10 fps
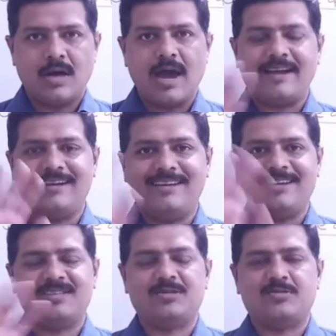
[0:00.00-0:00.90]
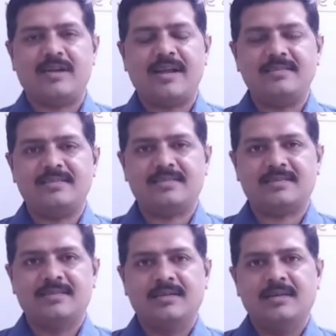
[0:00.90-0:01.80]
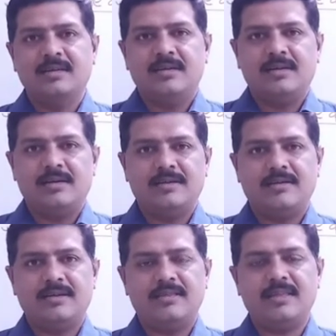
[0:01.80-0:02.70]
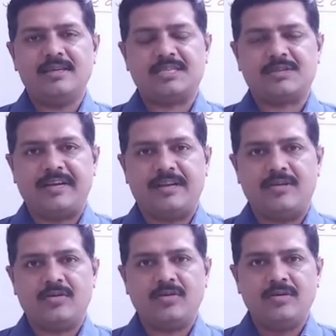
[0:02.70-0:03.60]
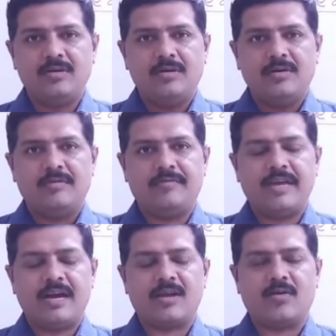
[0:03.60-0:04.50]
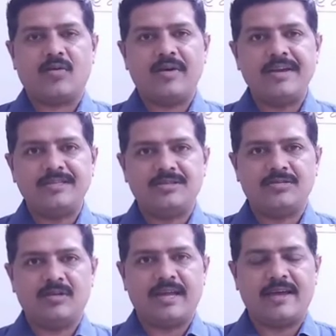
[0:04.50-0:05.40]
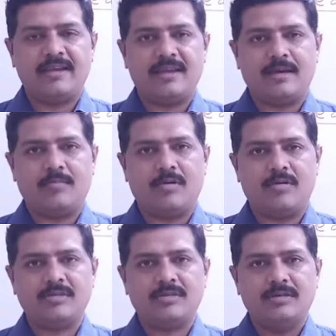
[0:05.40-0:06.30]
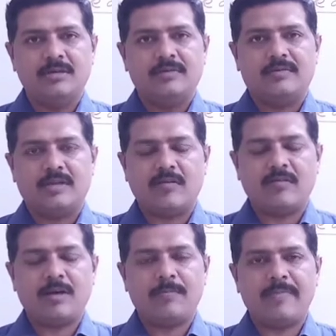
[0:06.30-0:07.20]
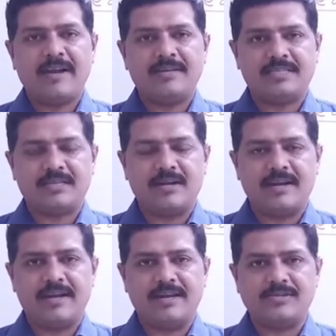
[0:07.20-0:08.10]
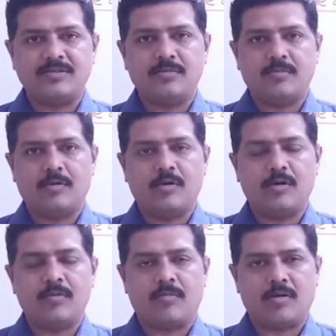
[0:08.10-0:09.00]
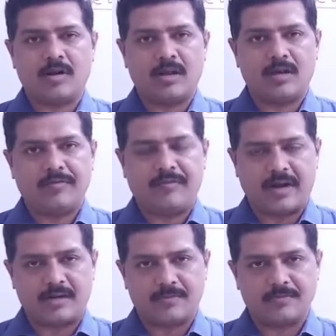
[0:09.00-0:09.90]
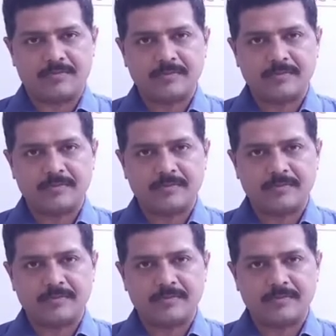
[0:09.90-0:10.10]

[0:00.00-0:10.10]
Hi dear students, in this video we are going to learn about developments leading to Bohr model of atom.